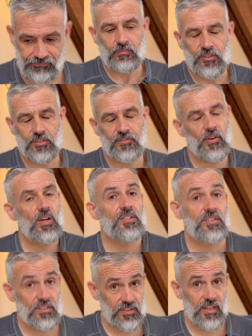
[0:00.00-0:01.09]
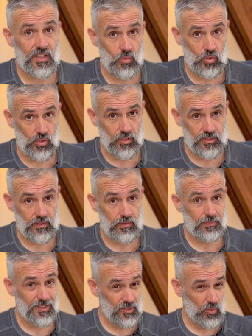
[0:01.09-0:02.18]
Suffice to say it works.
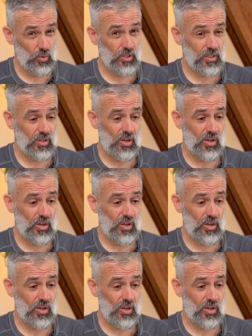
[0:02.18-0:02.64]
Does it work